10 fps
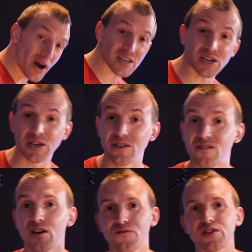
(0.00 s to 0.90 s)

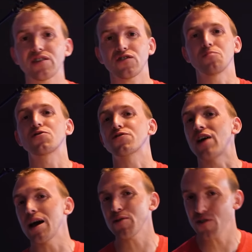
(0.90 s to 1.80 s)
questions for this
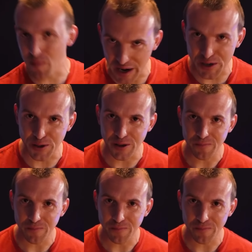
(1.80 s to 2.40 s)
subscriber special.